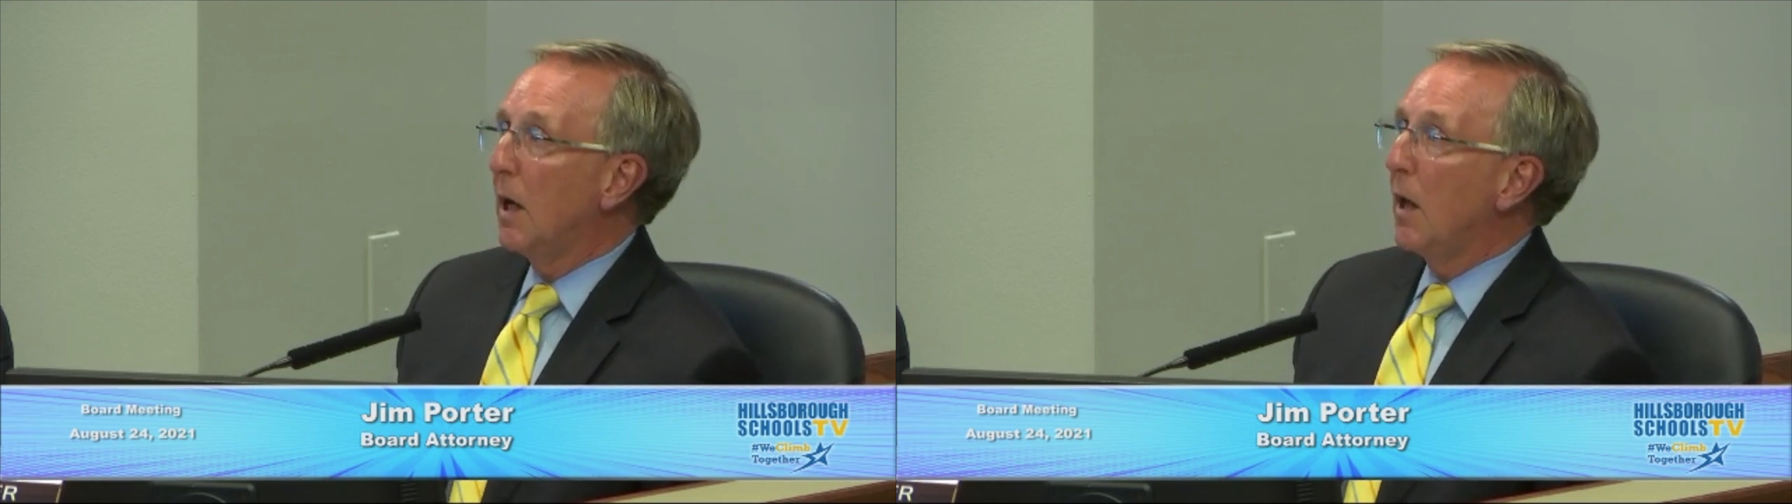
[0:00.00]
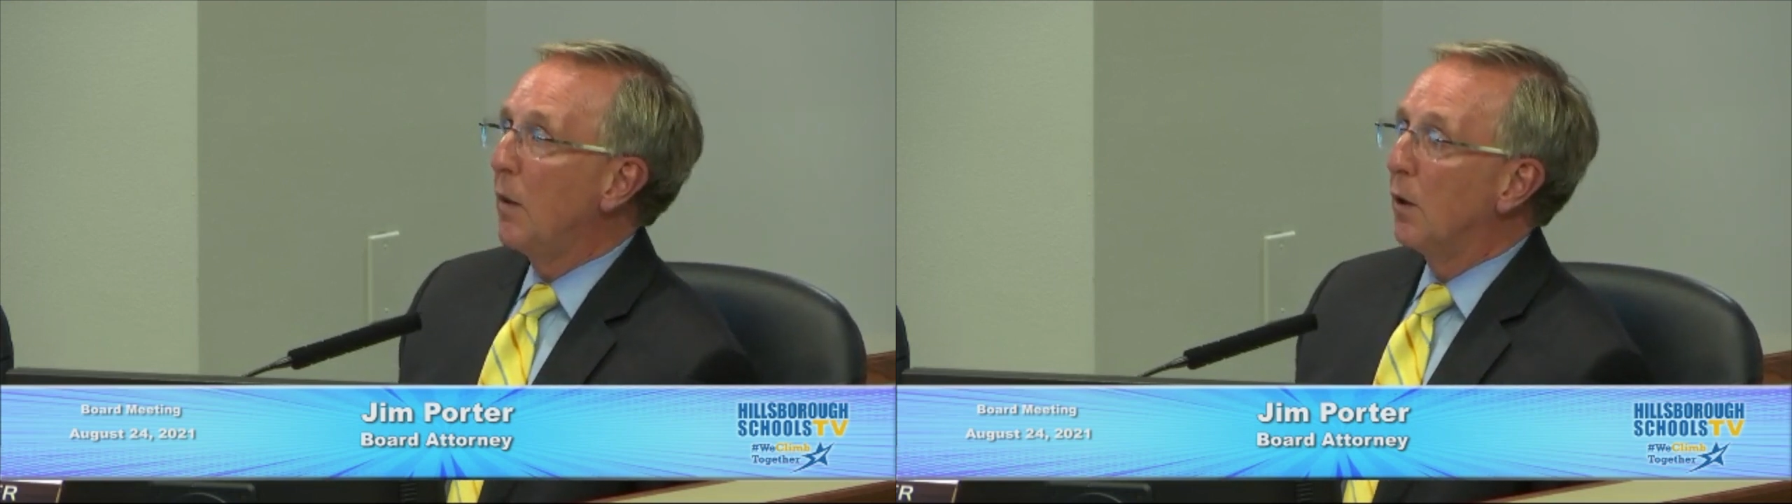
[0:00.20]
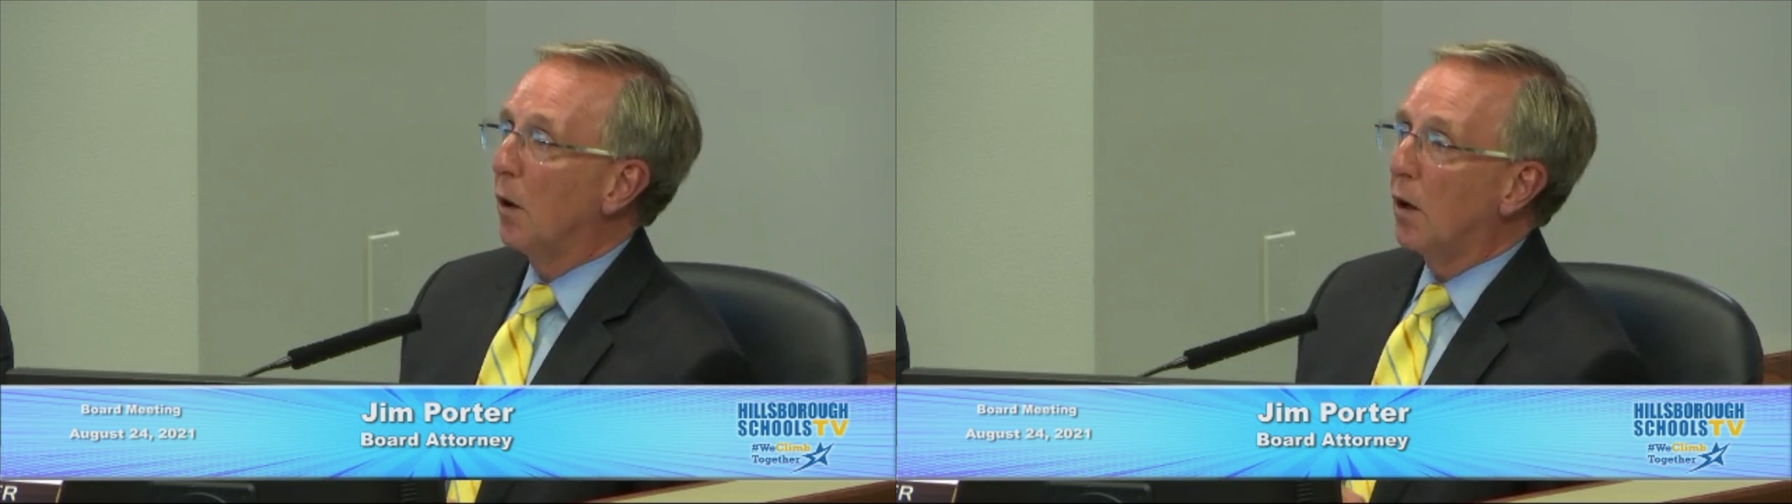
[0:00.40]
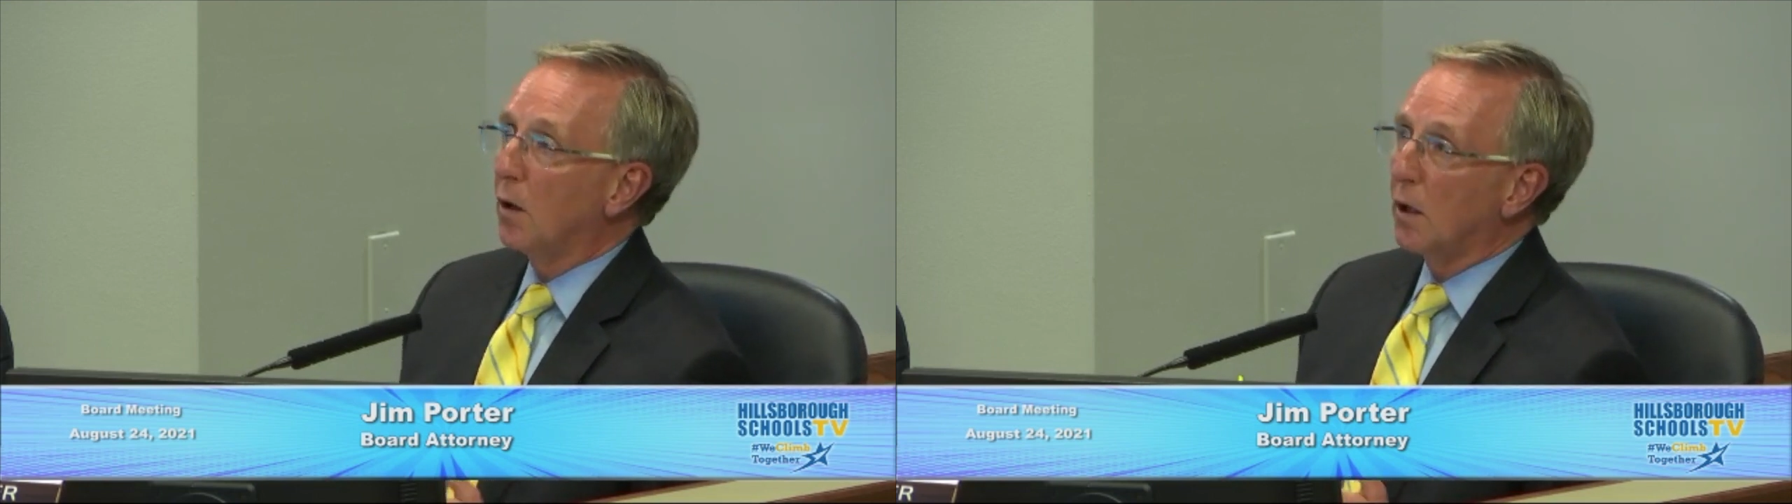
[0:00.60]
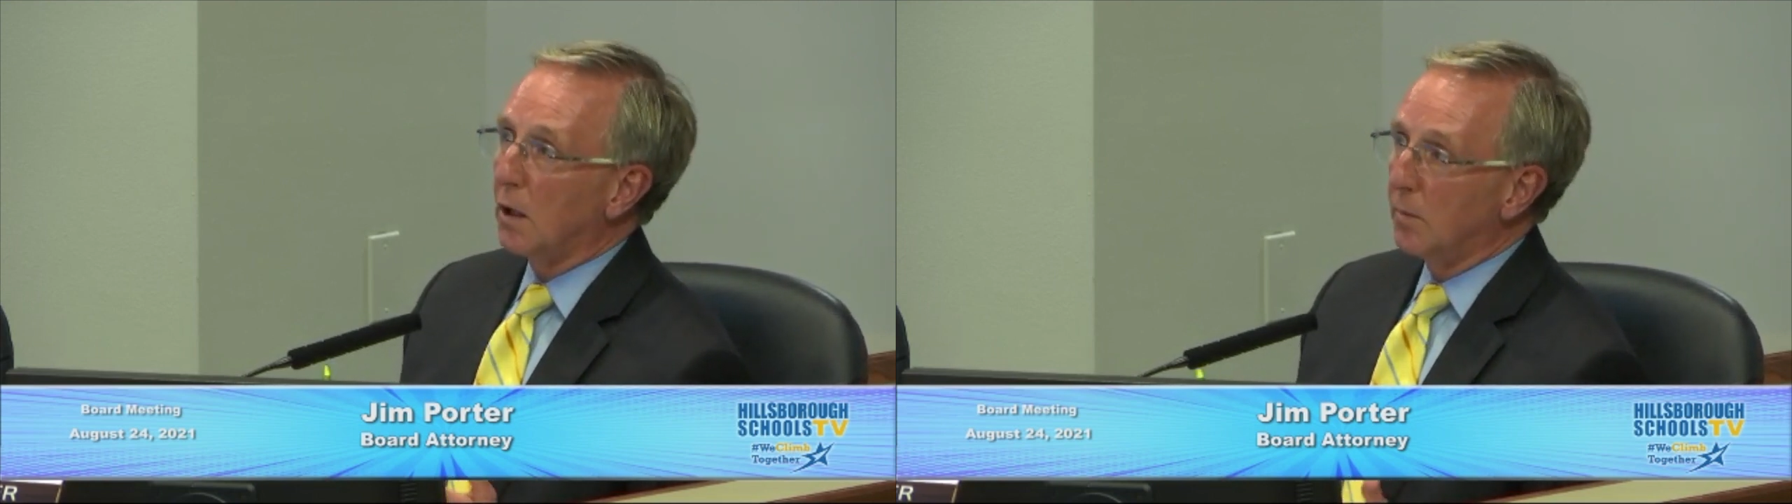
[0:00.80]
There are a
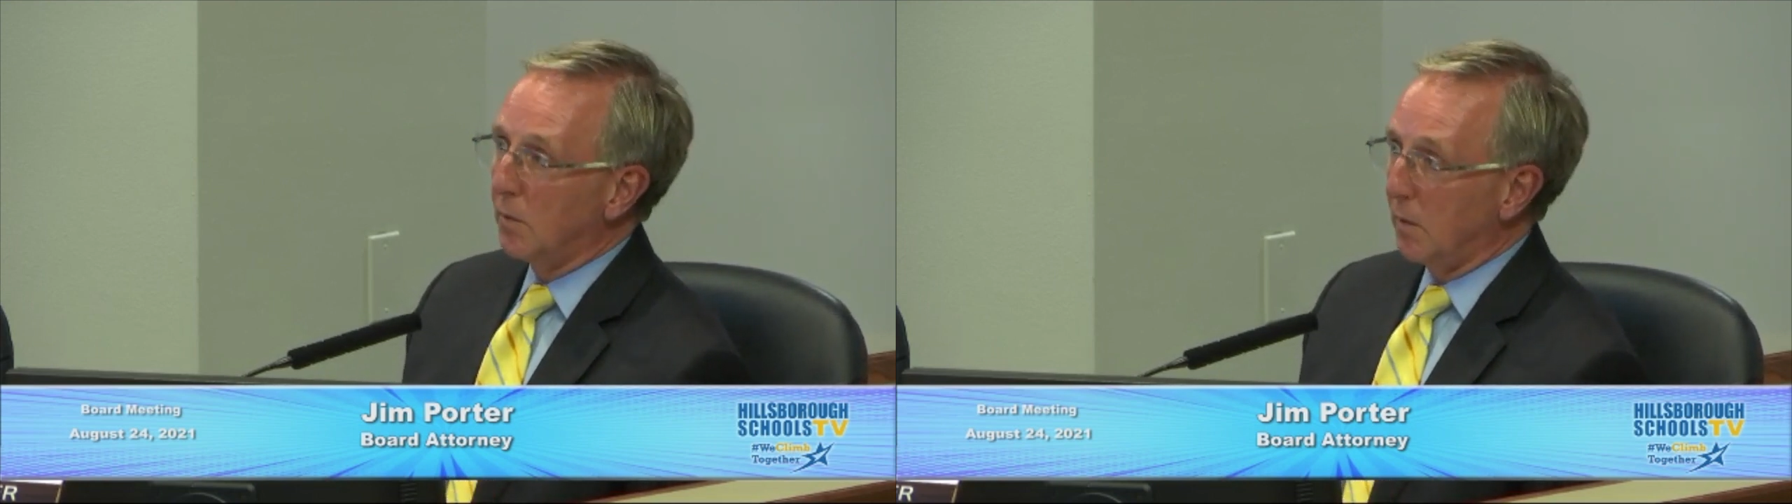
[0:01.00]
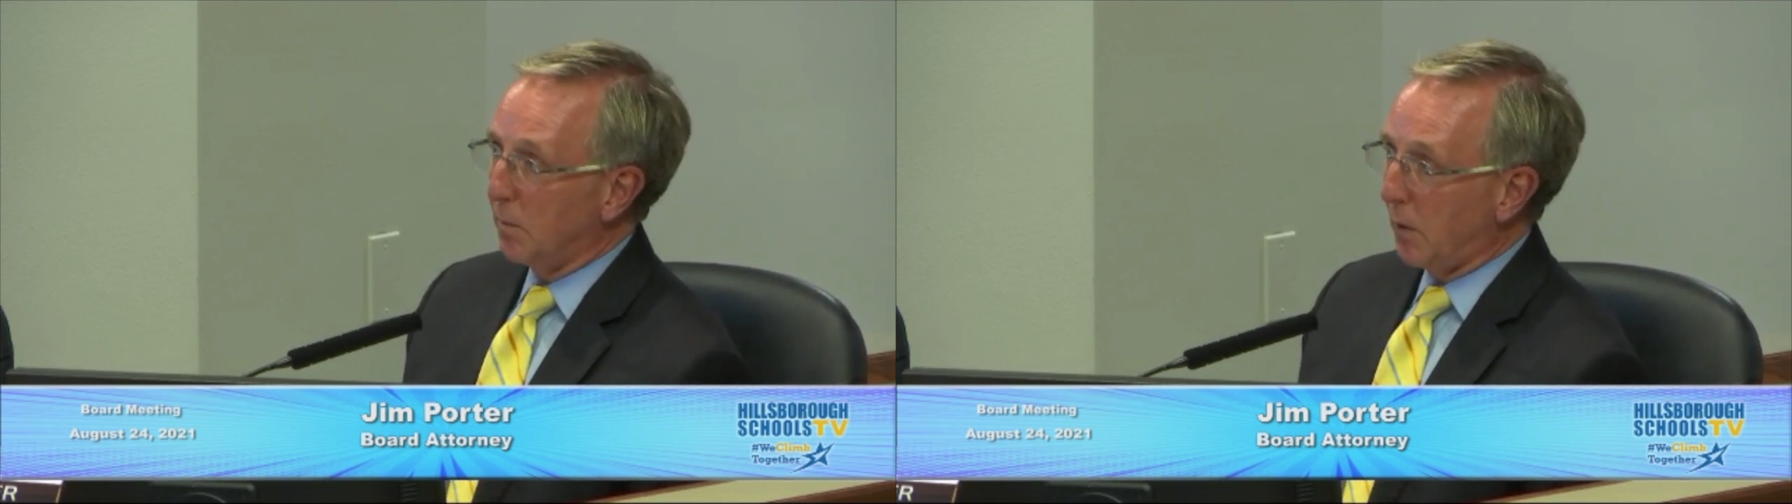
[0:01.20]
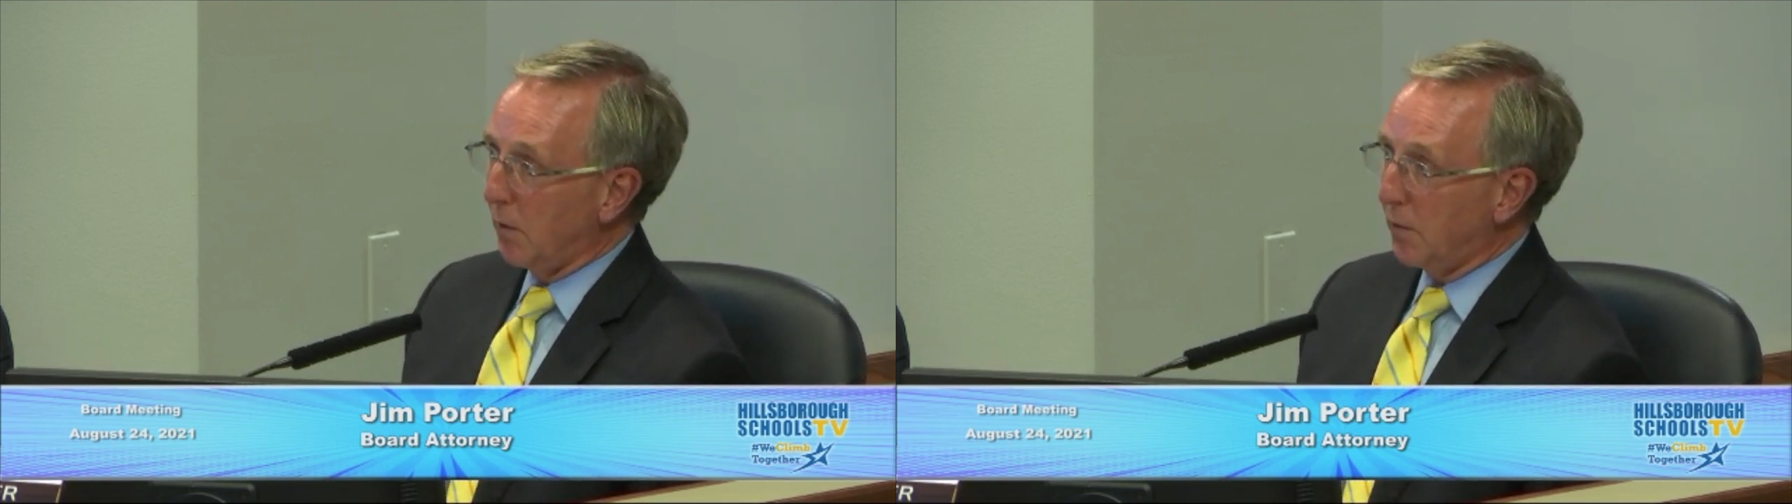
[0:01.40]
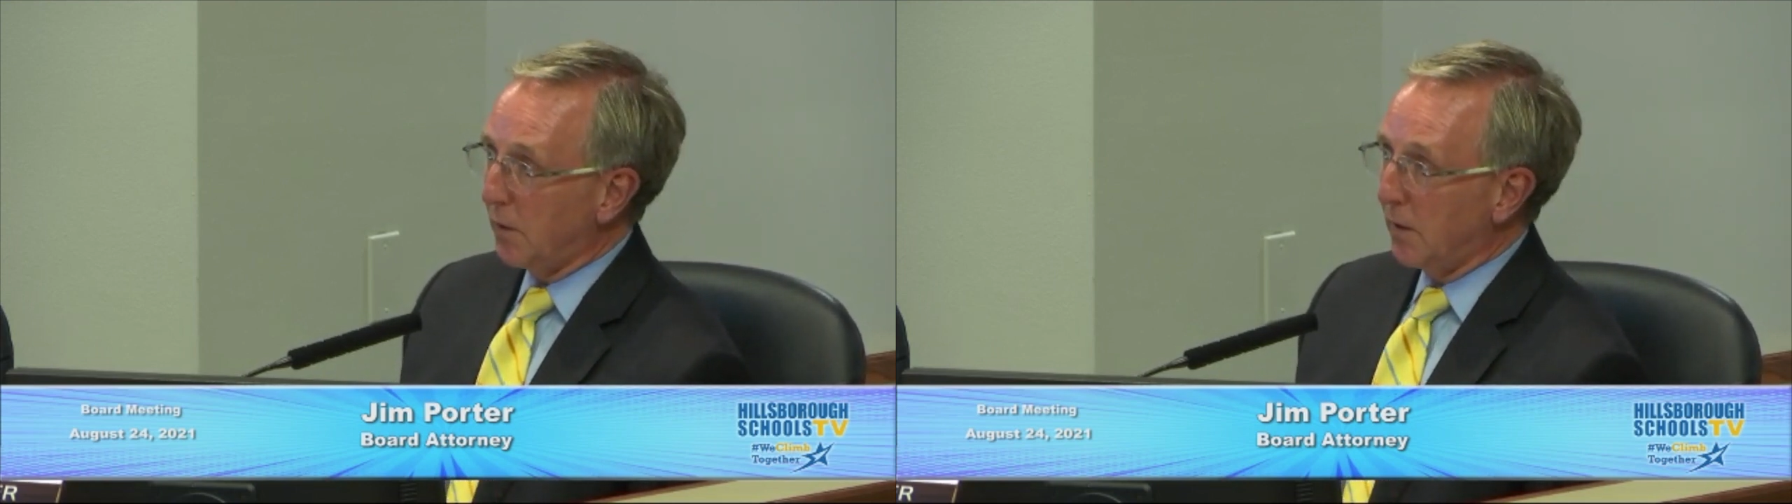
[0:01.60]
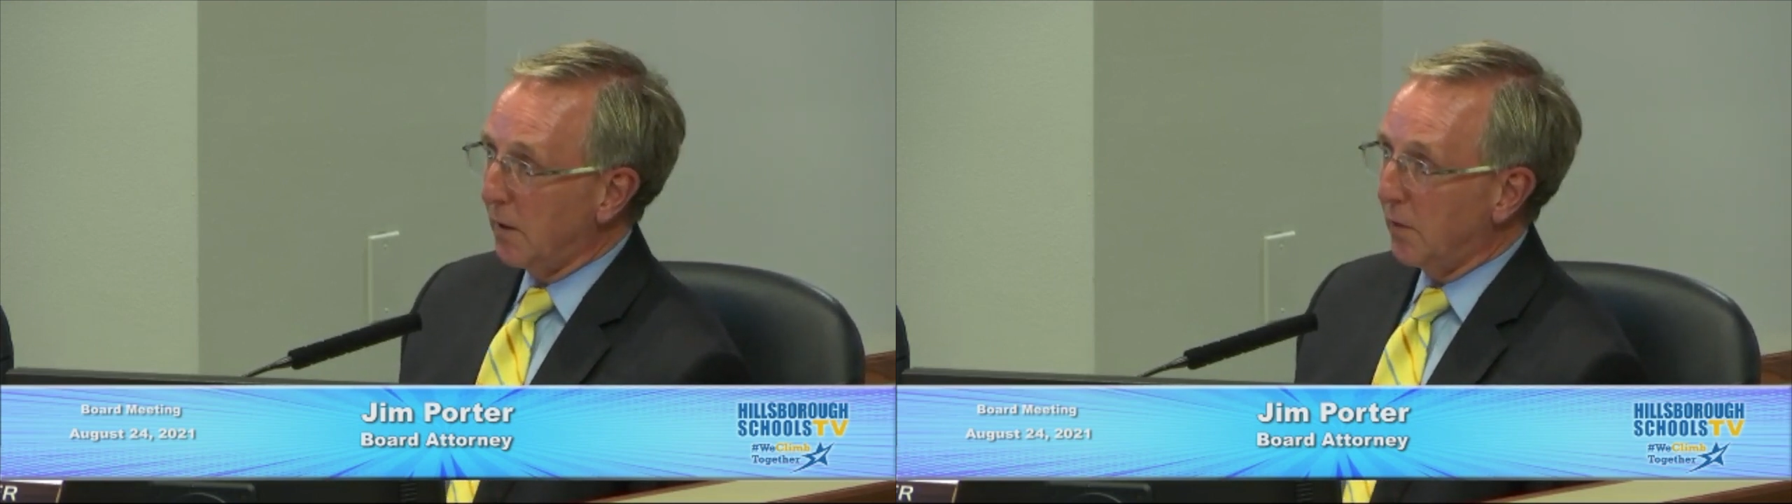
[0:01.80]
lot of moving parts to
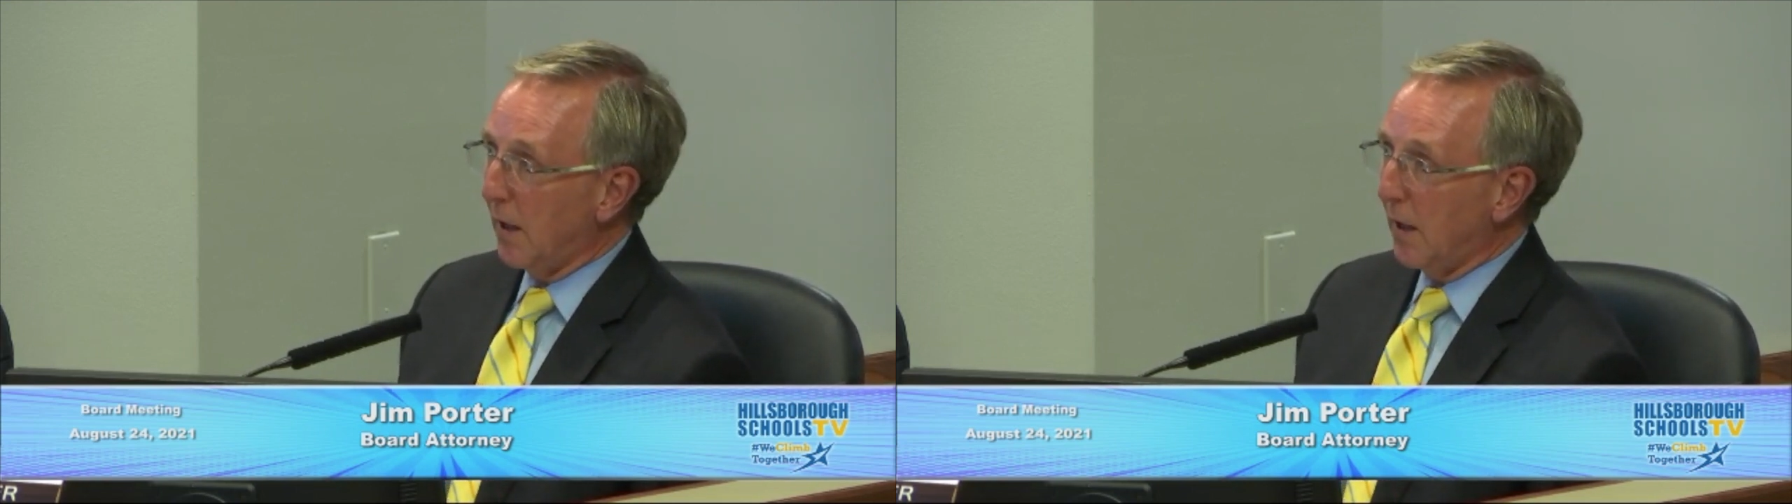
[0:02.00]
this.